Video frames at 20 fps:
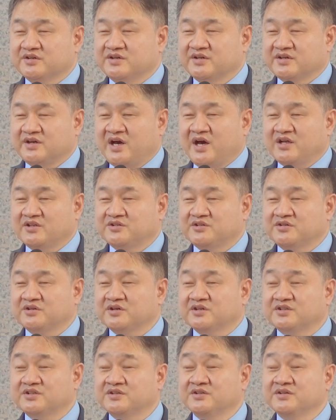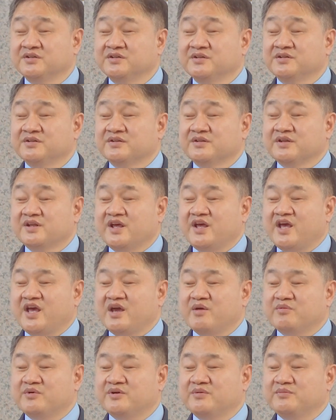God took
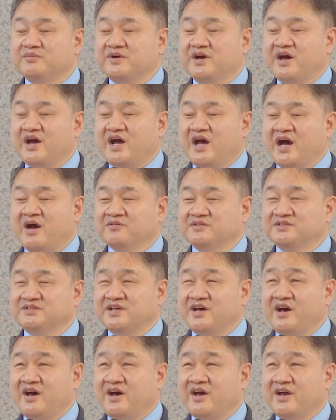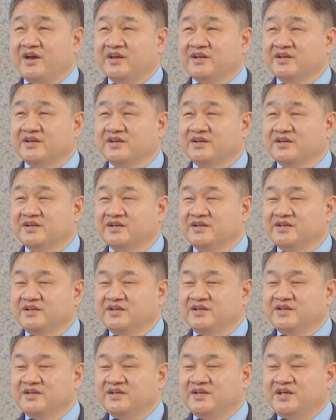Abram outside.
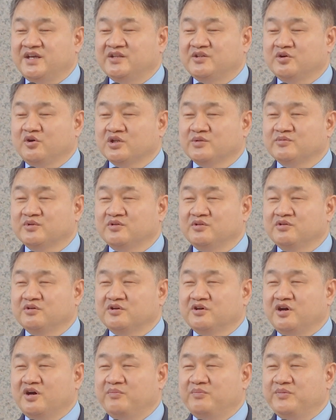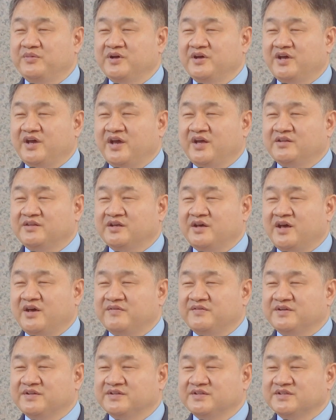He told him to look up at the
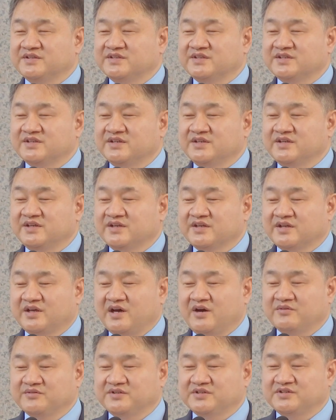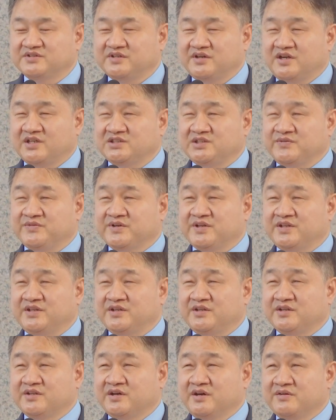heavens, count the stars if you can
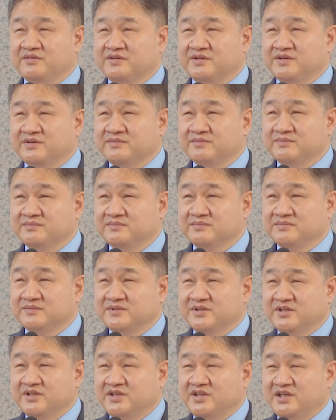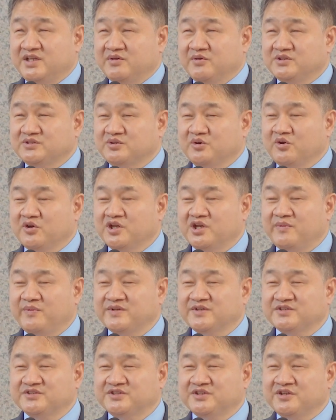indeed count them. He was talking about
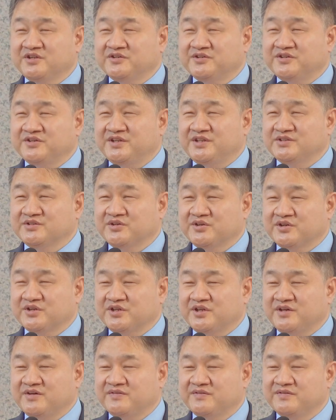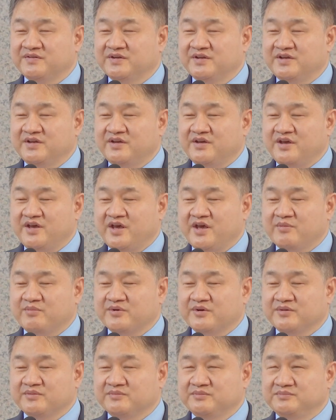the children he's going to give
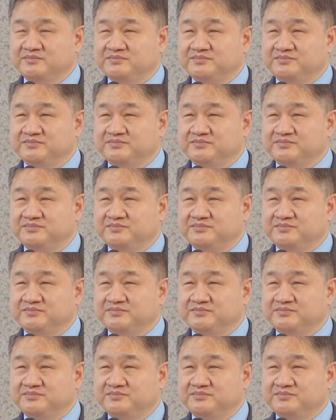Abram.